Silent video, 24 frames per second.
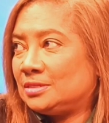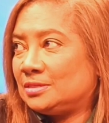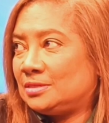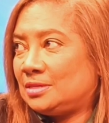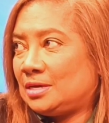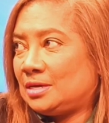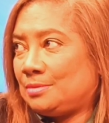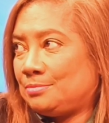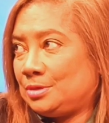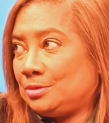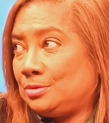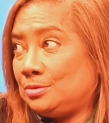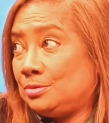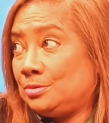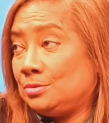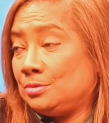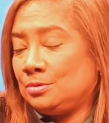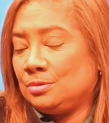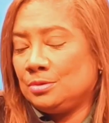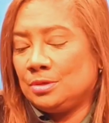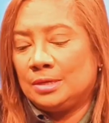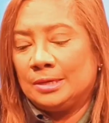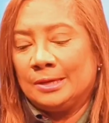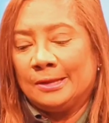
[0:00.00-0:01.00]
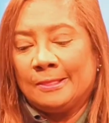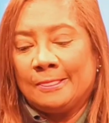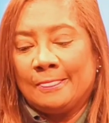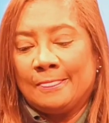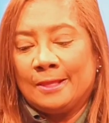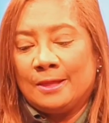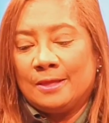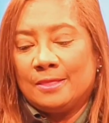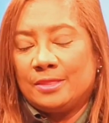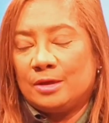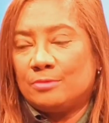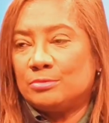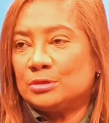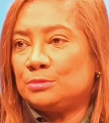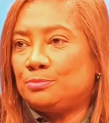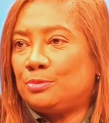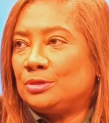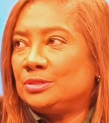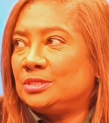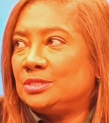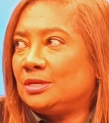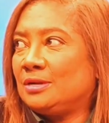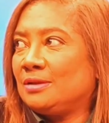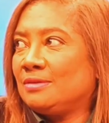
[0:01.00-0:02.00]
as the Amagluglug. They were
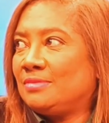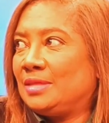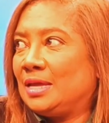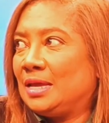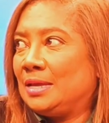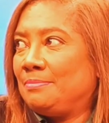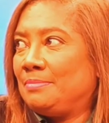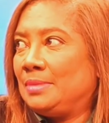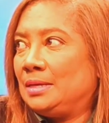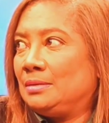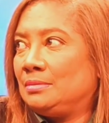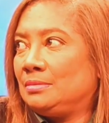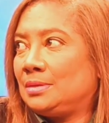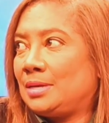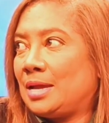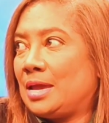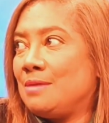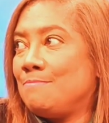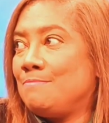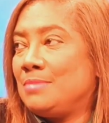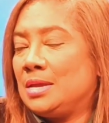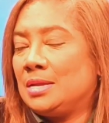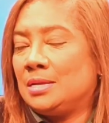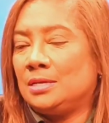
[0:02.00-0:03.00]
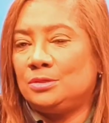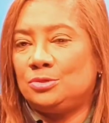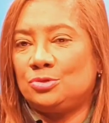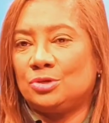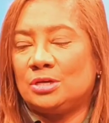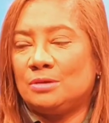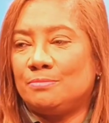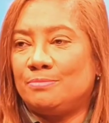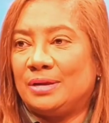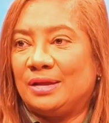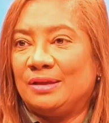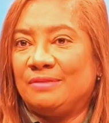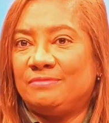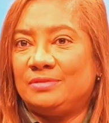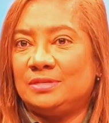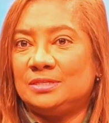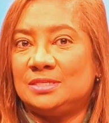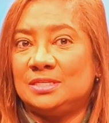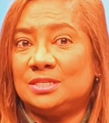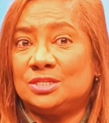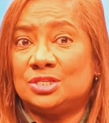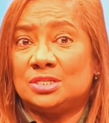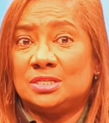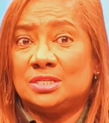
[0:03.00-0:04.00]
sponsoring them and came in and took a brave
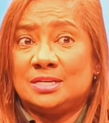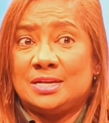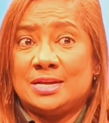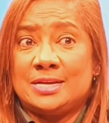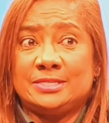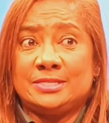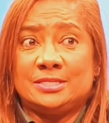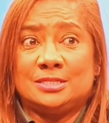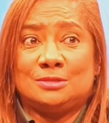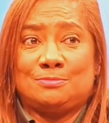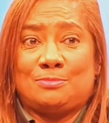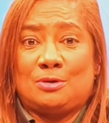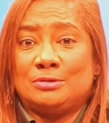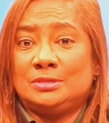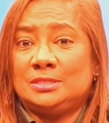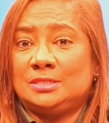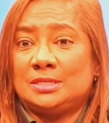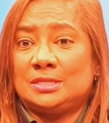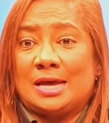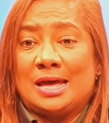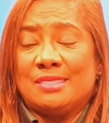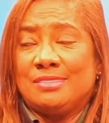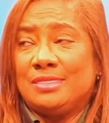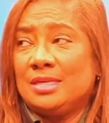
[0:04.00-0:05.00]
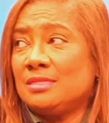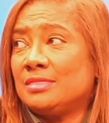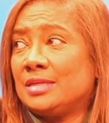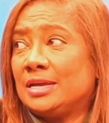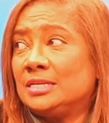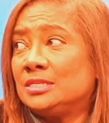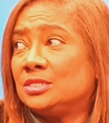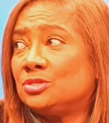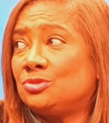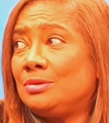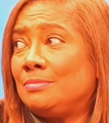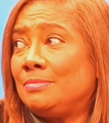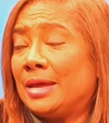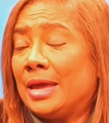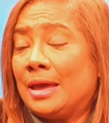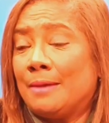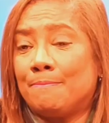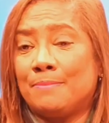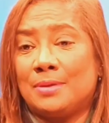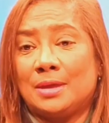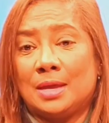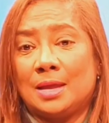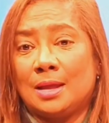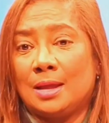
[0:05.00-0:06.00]
decision. And as a sponsor, I think they're extremely
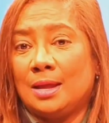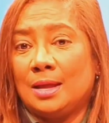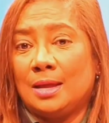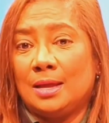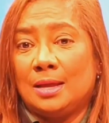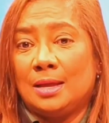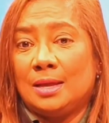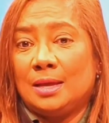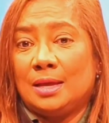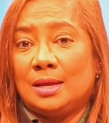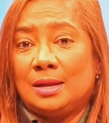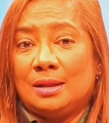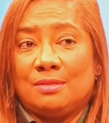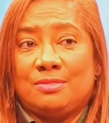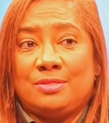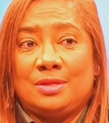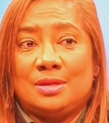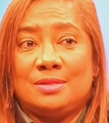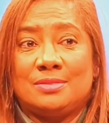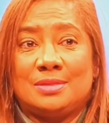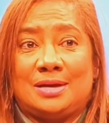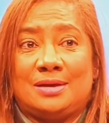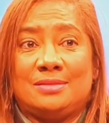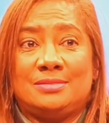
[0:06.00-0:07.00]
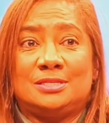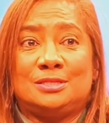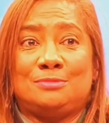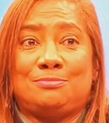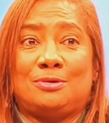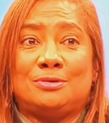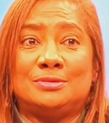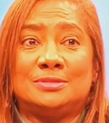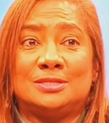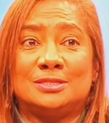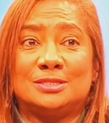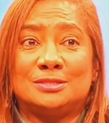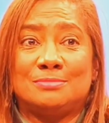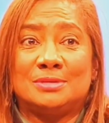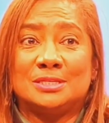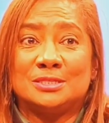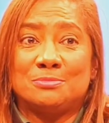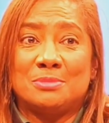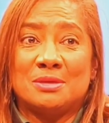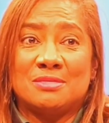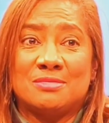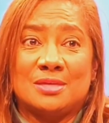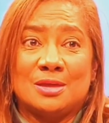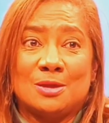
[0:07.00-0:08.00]
happy. And I think the other sponsors
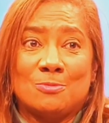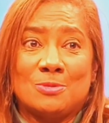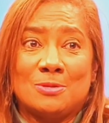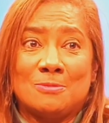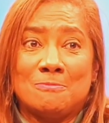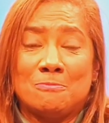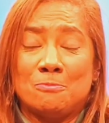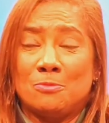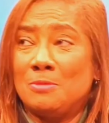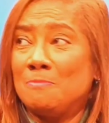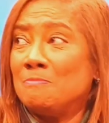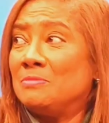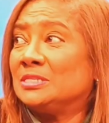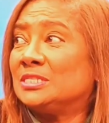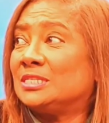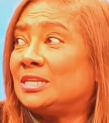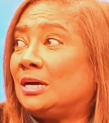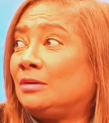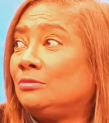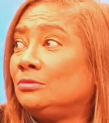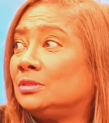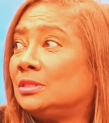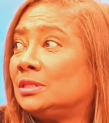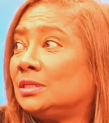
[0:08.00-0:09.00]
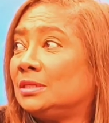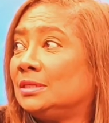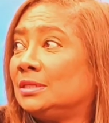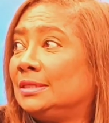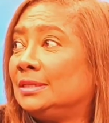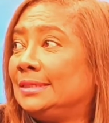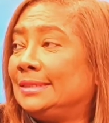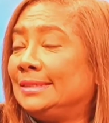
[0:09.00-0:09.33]
must be thinking, we missed out,